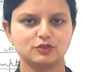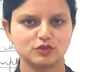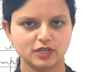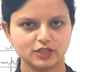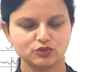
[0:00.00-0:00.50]

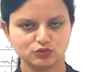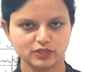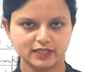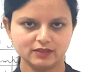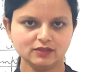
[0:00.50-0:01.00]
So here
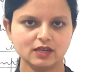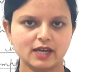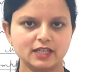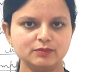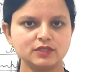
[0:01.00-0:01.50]
students,
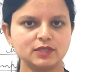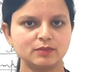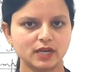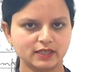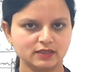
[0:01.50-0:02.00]
I am
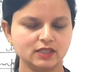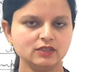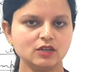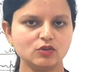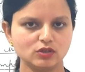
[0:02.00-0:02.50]

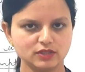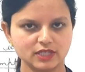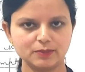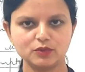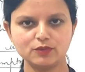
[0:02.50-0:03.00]
summarizing the
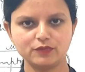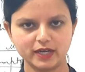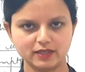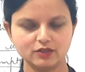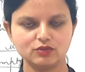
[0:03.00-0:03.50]
concept of
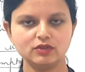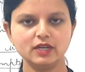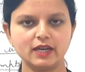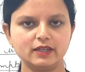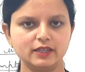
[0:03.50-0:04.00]
final
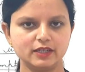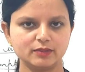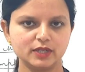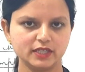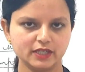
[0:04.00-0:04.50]
good and
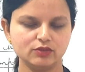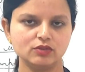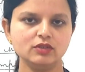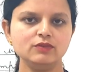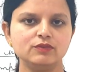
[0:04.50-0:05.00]
intermediate
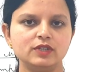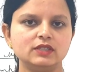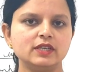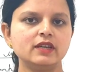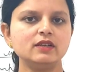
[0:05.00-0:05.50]
good
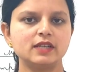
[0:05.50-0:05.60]
with their